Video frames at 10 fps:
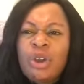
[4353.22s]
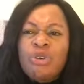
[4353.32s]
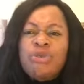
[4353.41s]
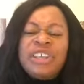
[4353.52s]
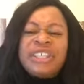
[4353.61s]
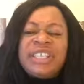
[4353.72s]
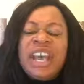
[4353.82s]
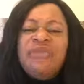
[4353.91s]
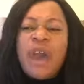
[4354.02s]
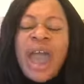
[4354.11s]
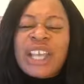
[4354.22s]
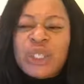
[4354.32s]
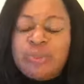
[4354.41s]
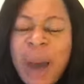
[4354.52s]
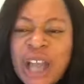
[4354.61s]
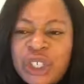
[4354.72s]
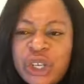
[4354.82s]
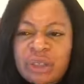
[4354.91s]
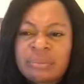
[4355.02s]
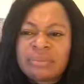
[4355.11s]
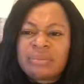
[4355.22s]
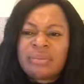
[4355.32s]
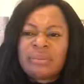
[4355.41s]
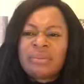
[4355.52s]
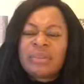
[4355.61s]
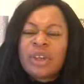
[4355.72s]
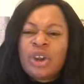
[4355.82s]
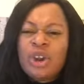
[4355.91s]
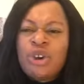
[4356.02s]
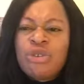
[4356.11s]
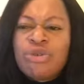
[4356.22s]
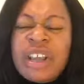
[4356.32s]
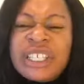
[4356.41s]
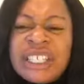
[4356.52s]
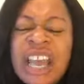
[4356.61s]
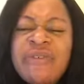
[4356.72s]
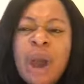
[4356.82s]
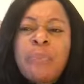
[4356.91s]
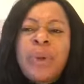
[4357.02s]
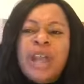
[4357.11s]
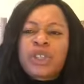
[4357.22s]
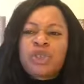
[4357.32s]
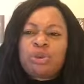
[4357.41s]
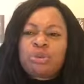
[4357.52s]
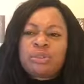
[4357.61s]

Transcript: Receive your expansion. Receive your breakthrough.